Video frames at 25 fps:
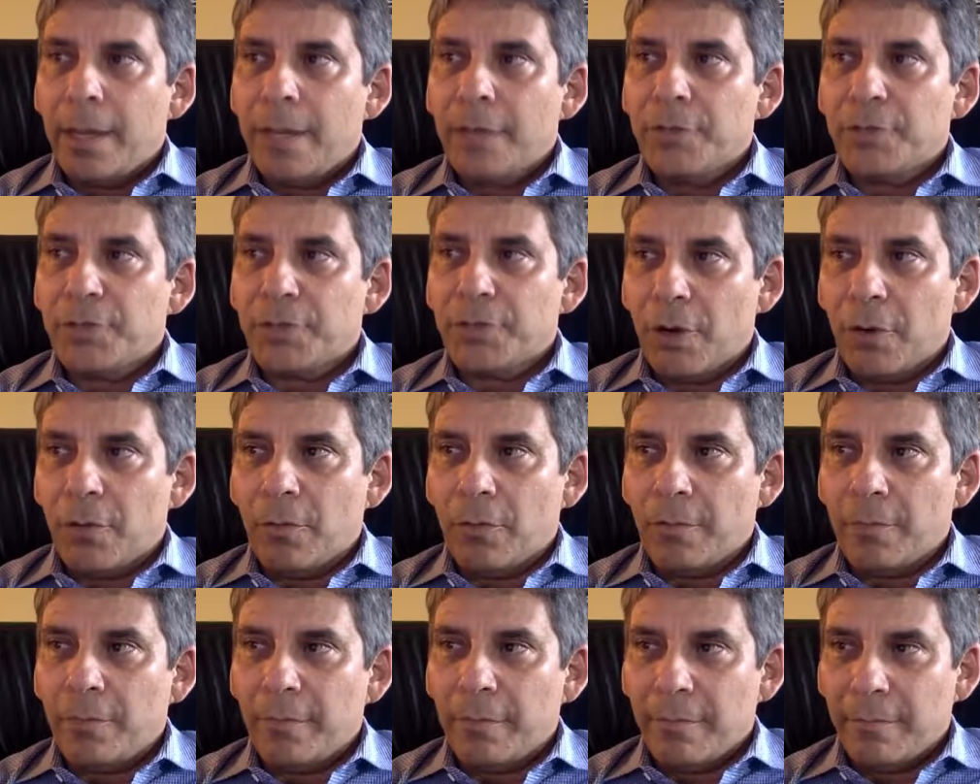
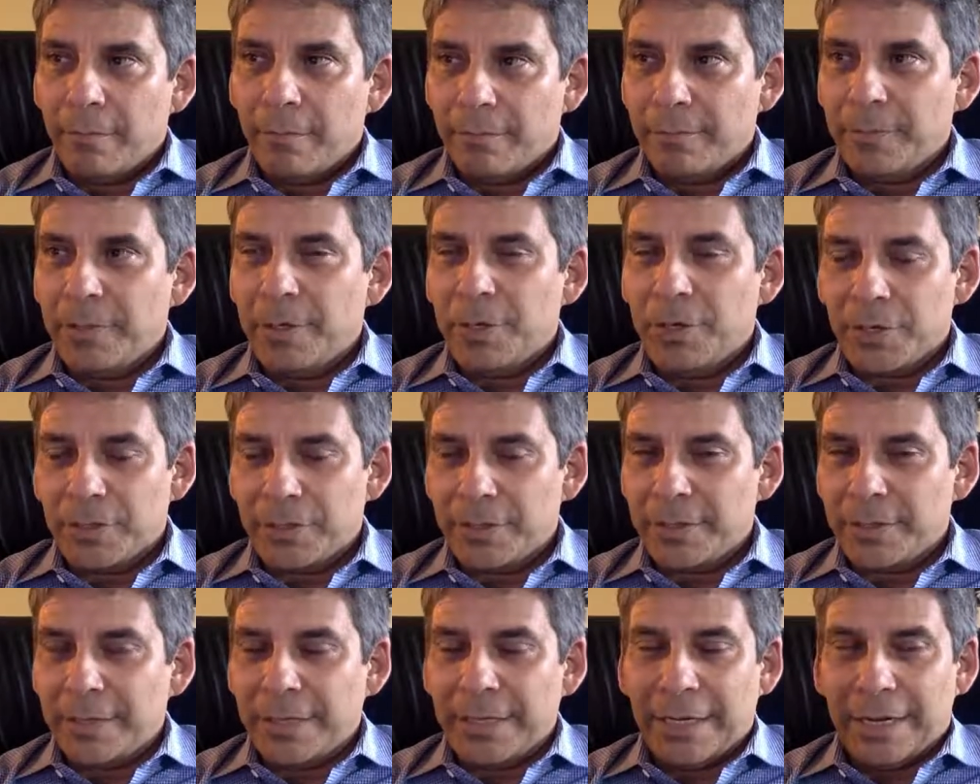so
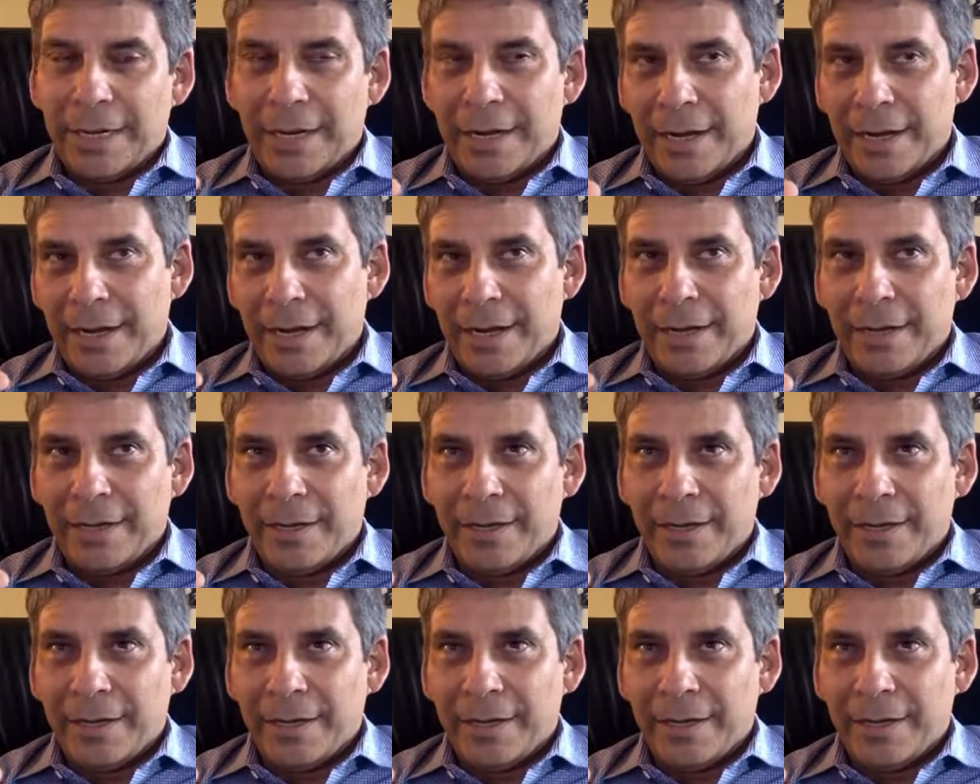just, I